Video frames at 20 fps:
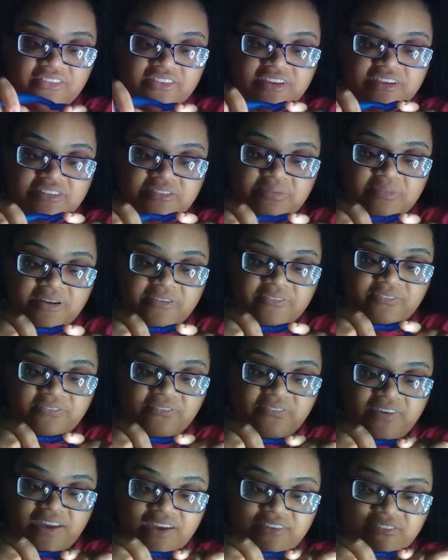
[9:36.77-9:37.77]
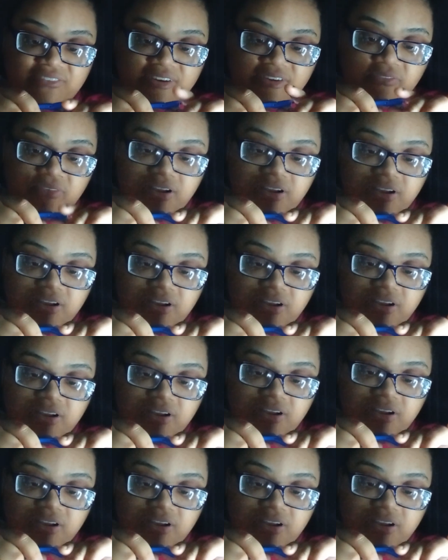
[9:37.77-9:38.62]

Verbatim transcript: That's my favorite one.